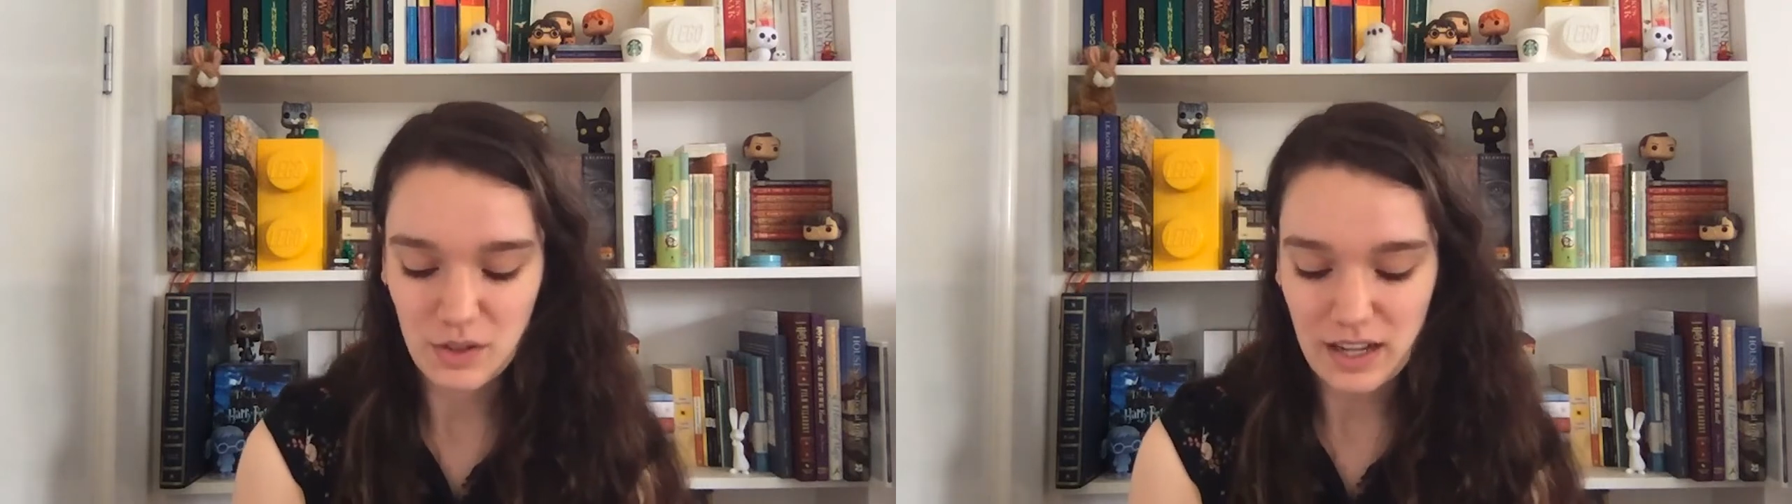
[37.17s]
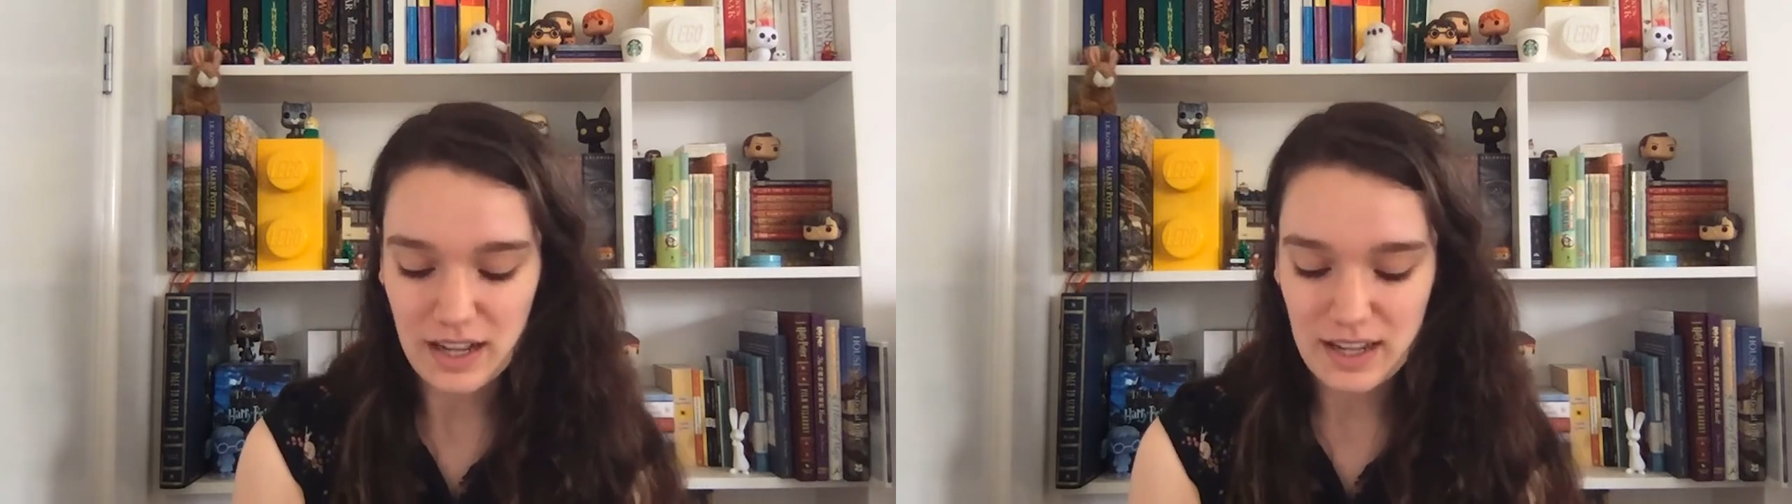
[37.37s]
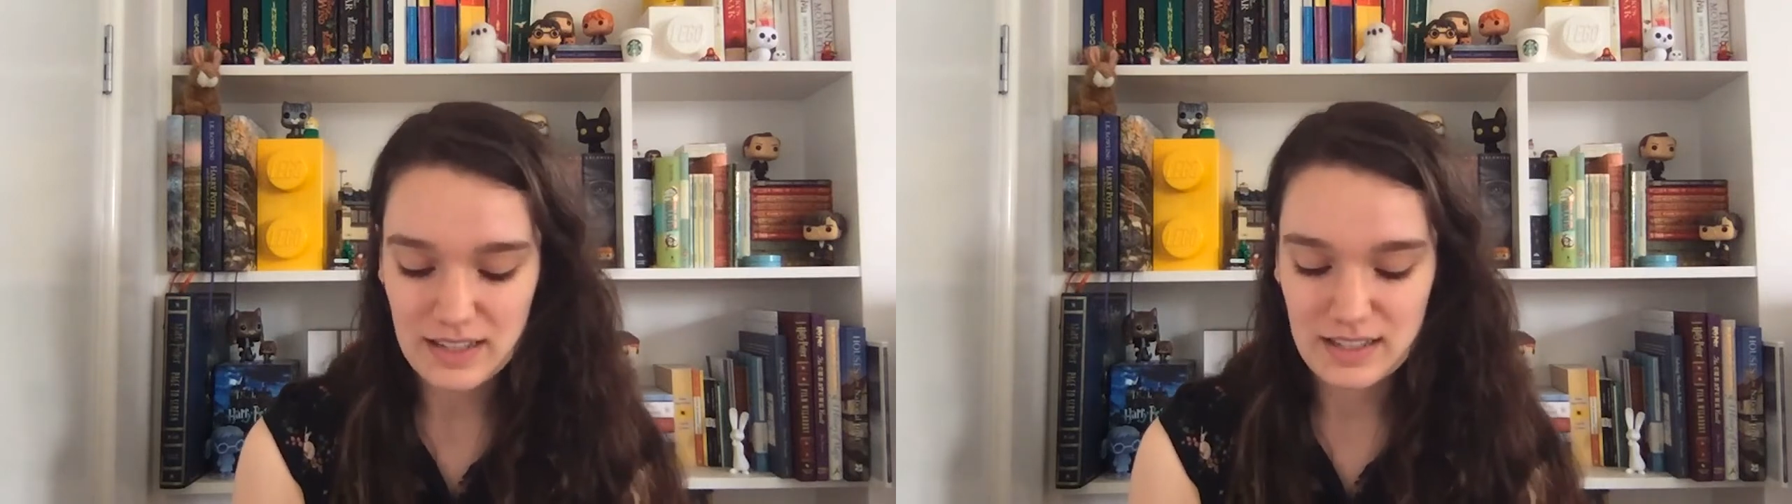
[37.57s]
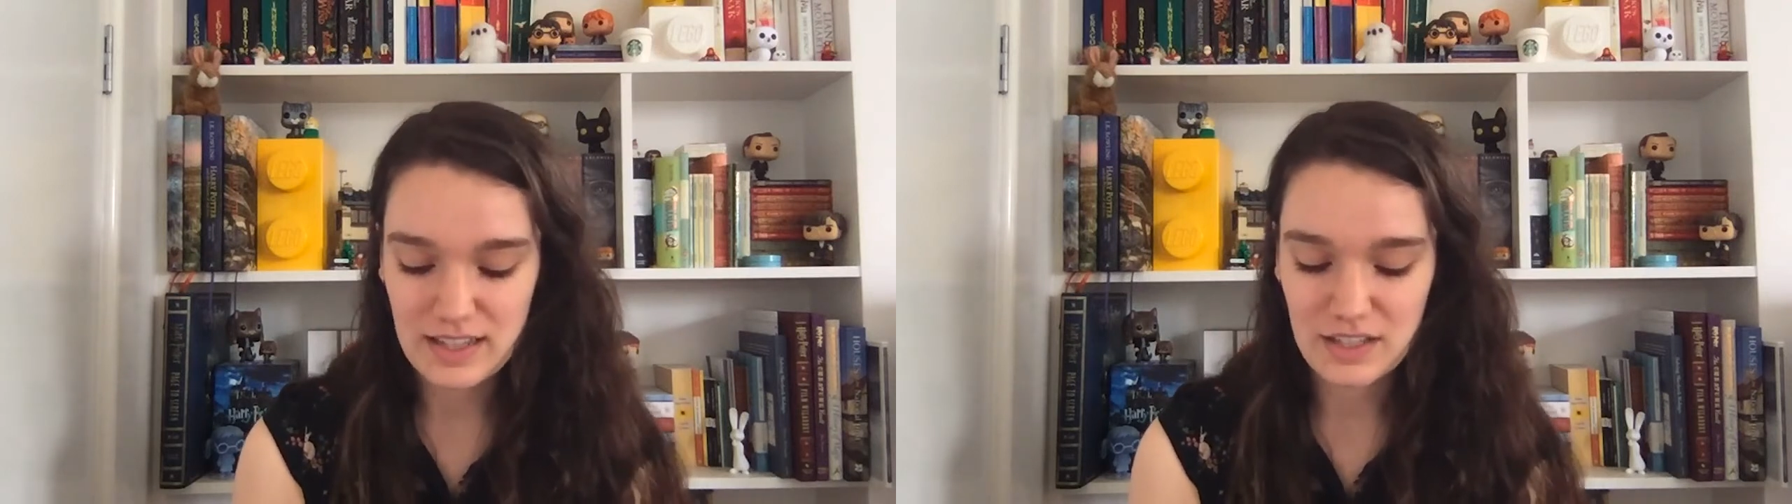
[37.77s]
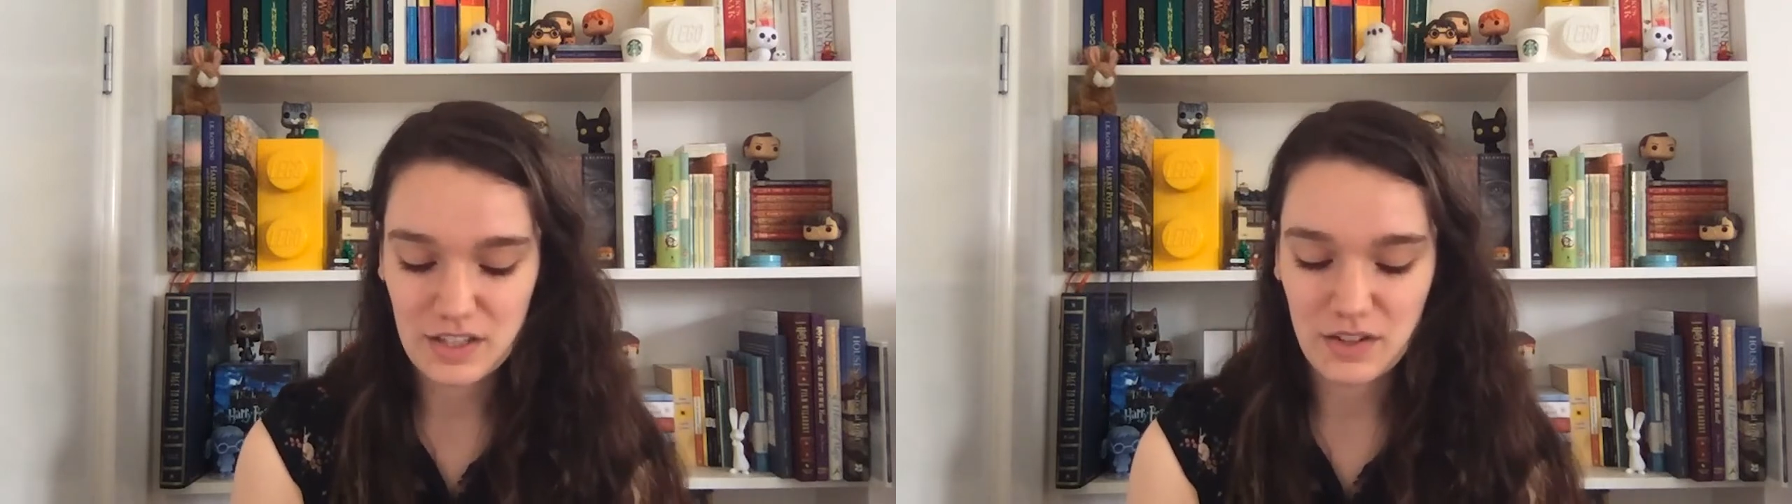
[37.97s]
hearts
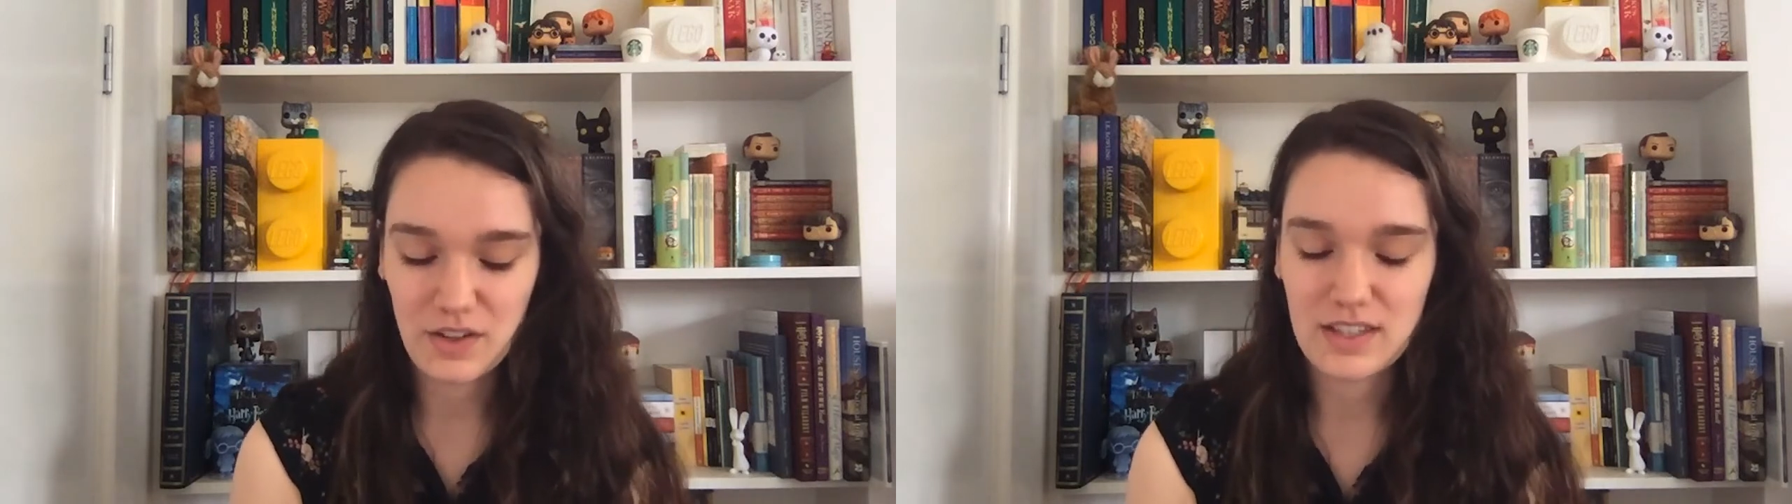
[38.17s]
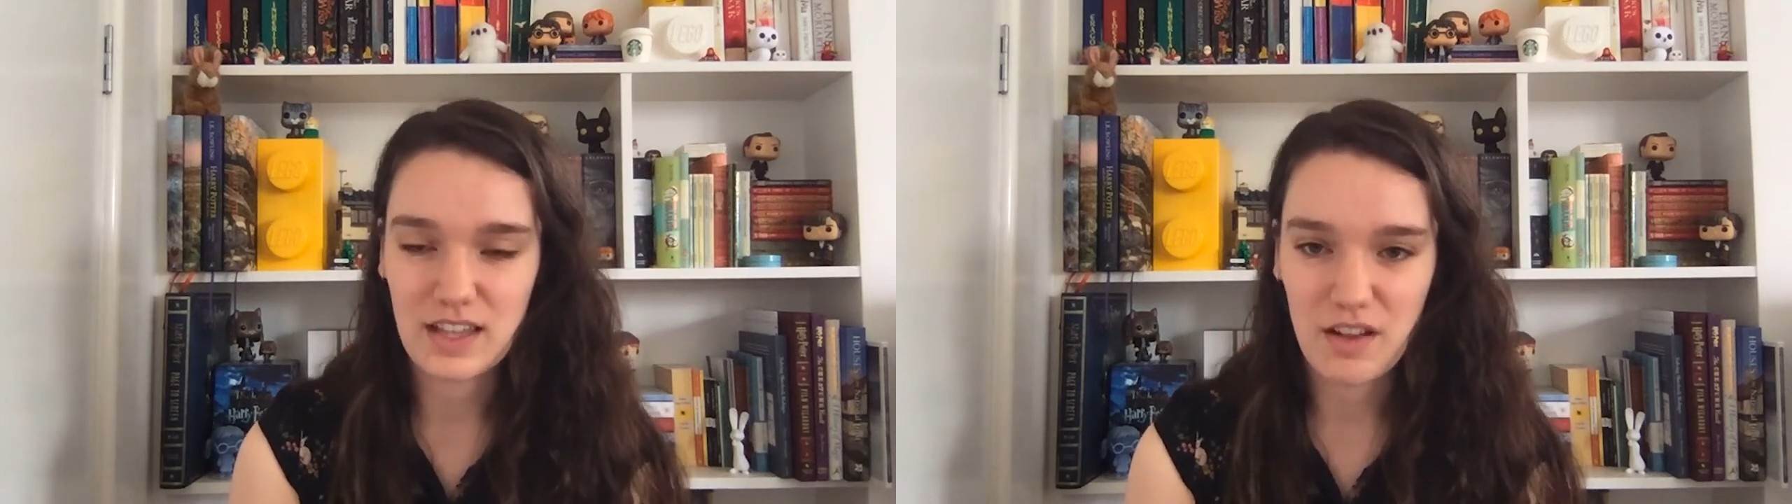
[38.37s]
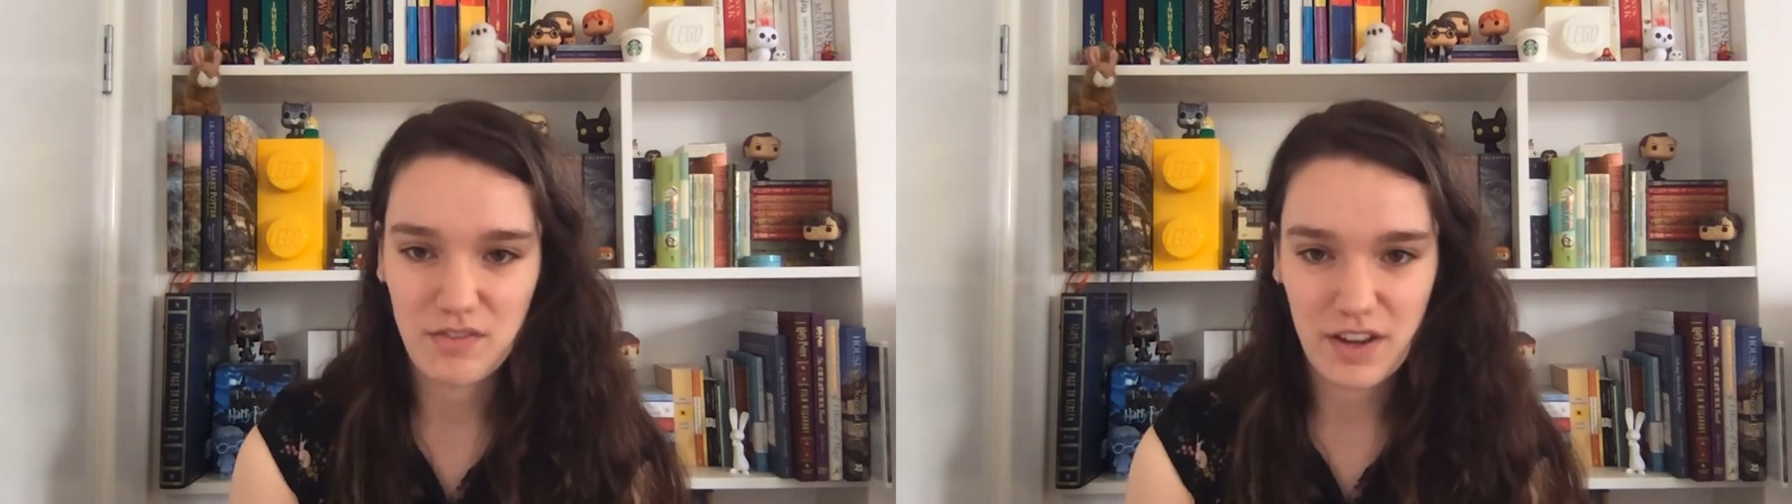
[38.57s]
into God's love